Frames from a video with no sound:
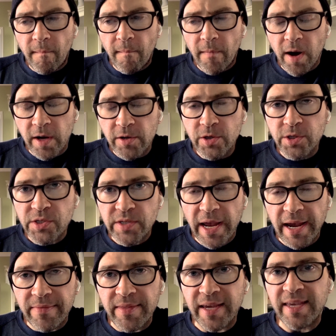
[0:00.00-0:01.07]

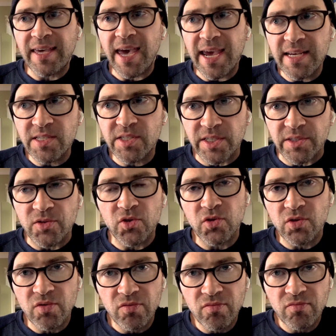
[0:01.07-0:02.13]
understand that
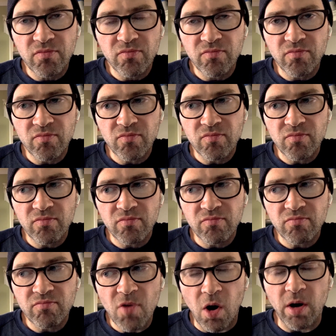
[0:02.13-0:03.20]
cases
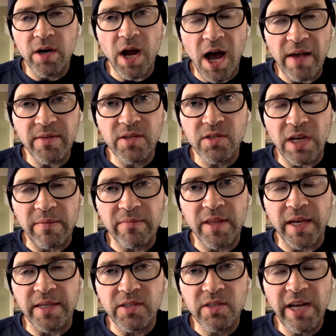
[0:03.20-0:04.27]
are not the same
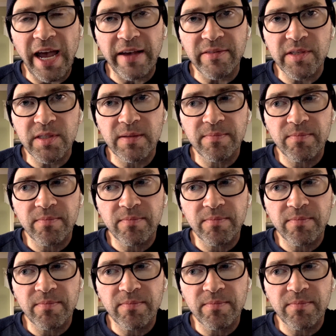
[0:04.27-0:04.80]
thing as deaths.